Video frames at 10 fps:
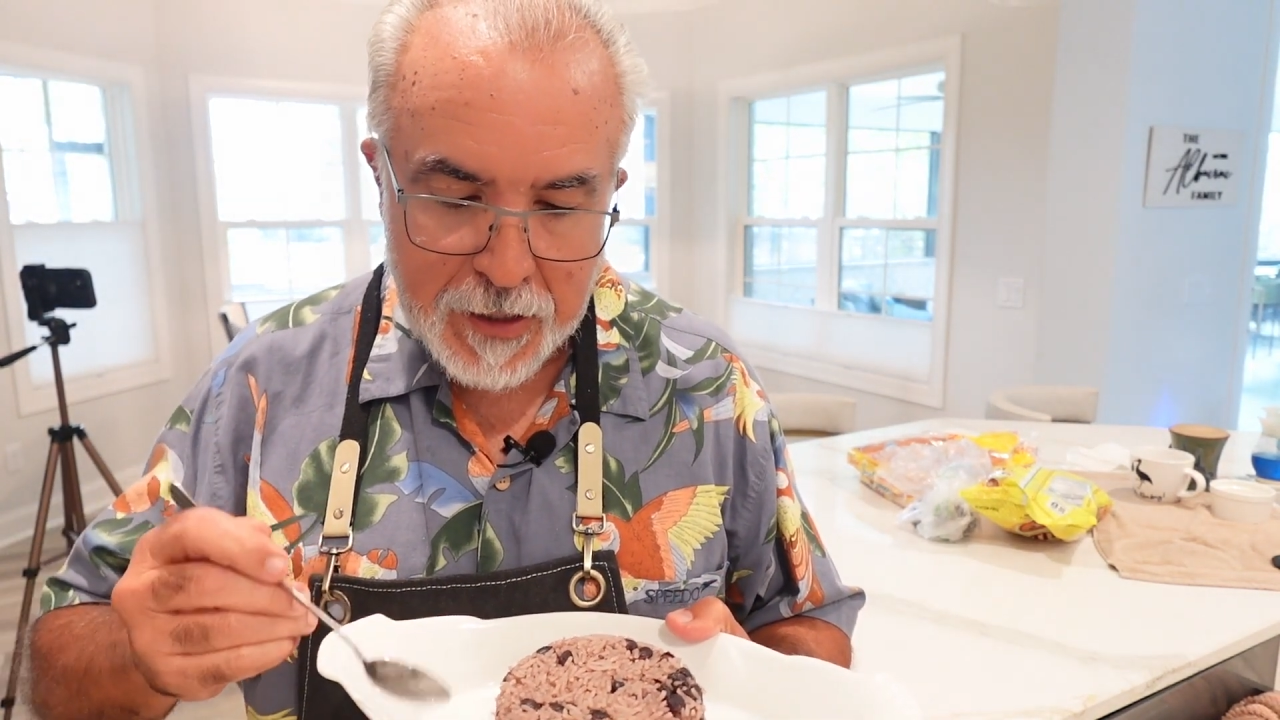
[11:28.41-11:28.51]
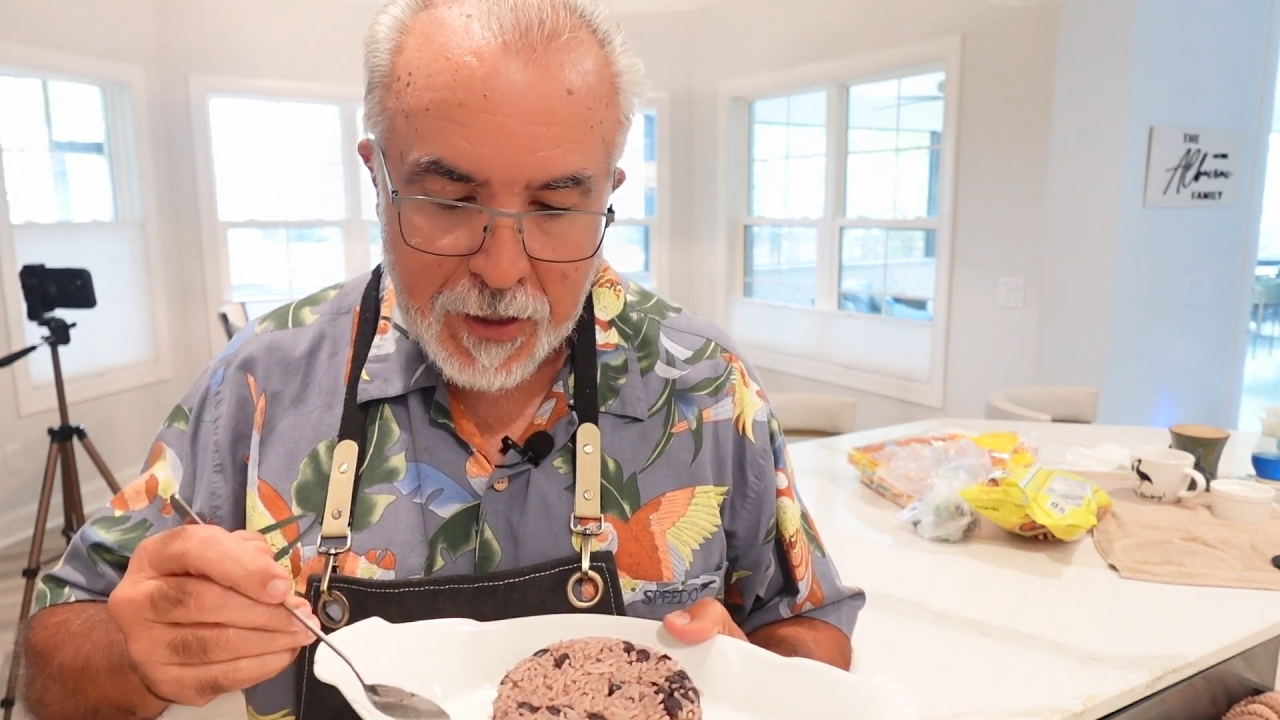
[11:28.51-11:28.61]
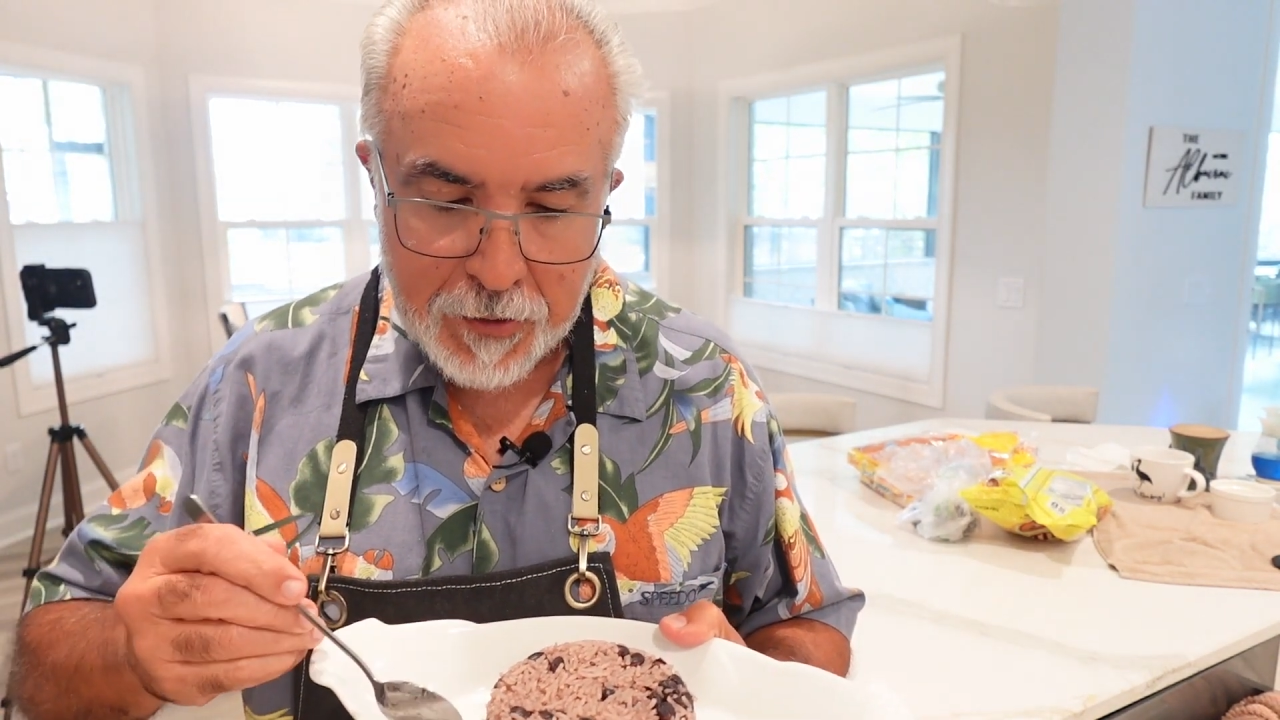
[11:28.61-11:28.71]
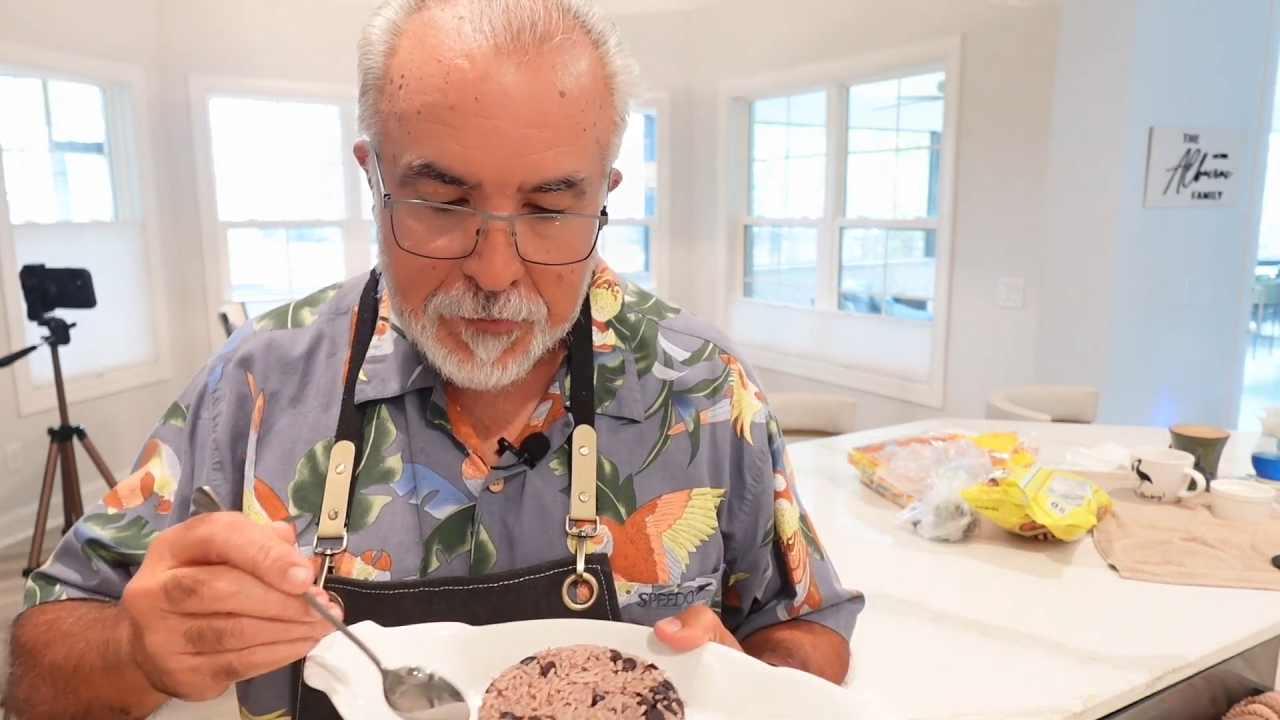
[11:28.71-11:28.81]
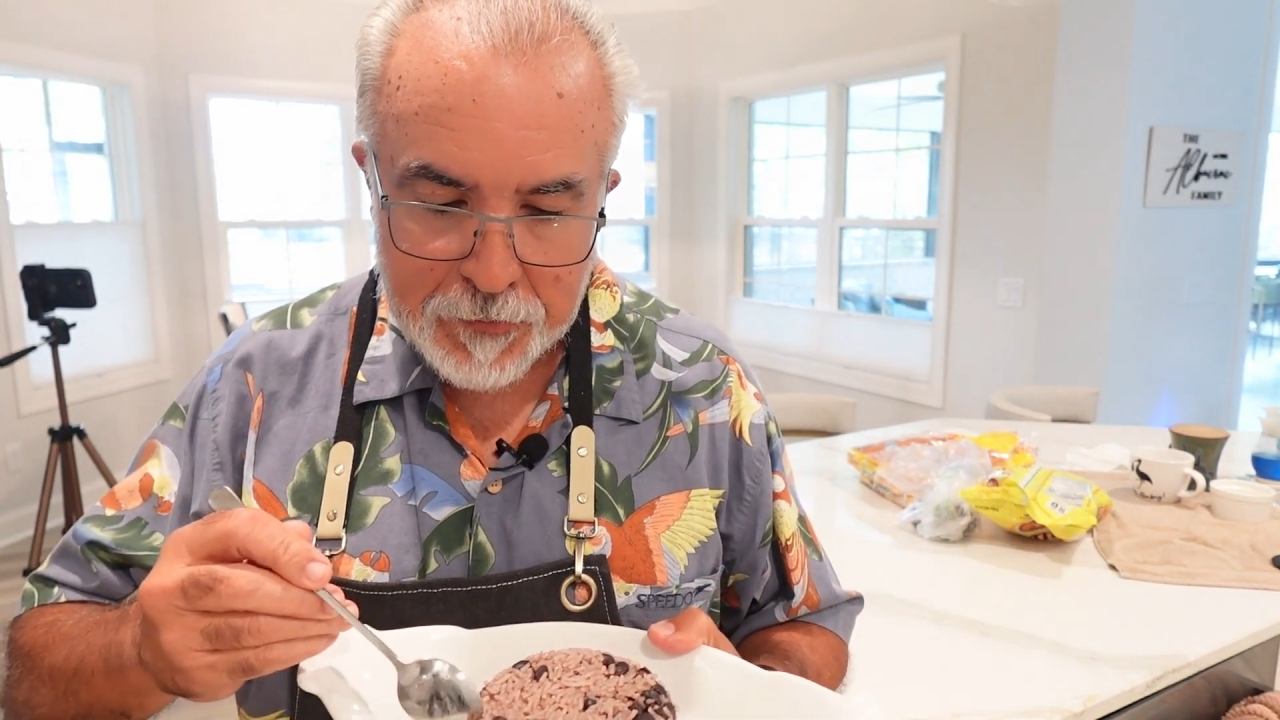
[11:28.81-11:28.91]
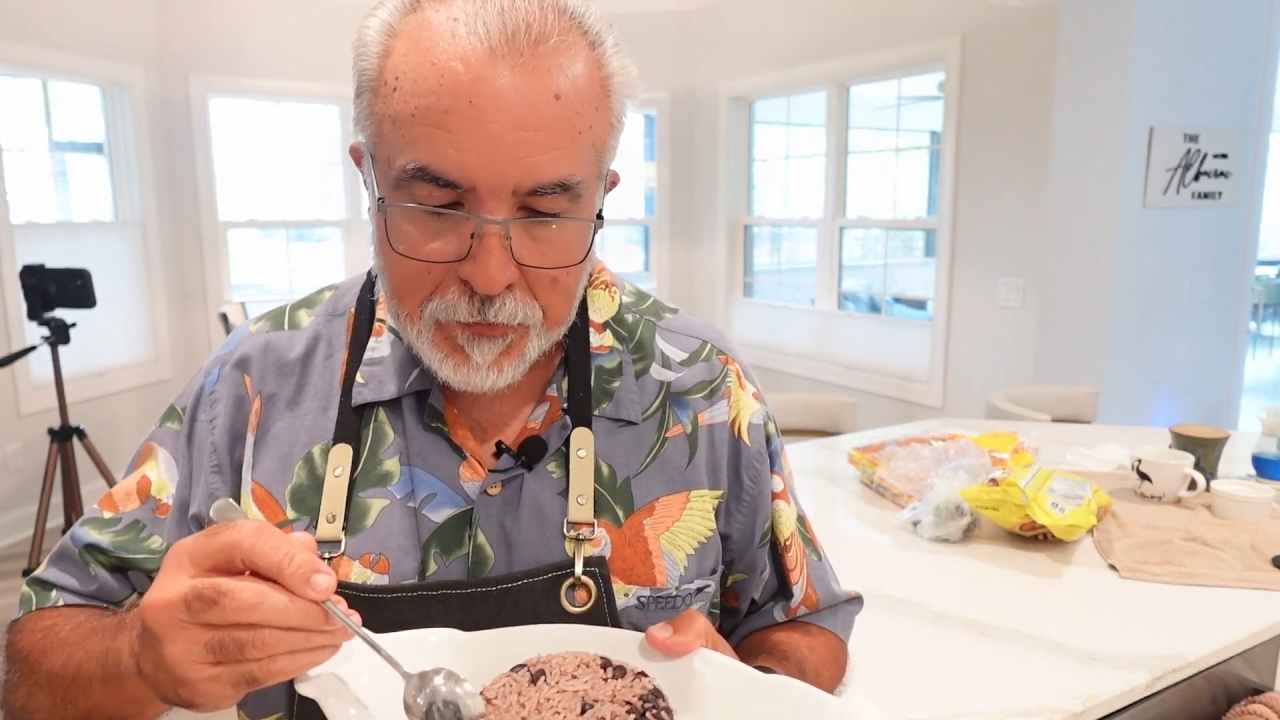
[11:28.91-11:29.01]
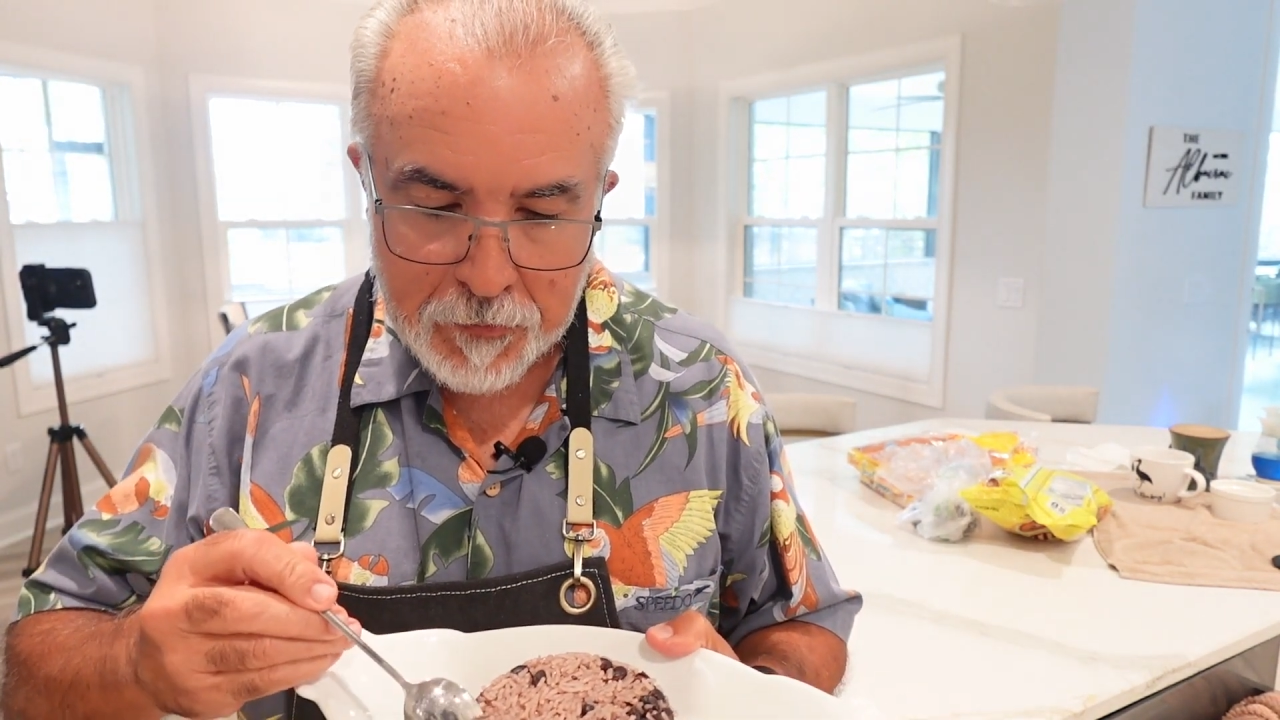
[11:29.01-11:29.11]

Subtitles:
it out.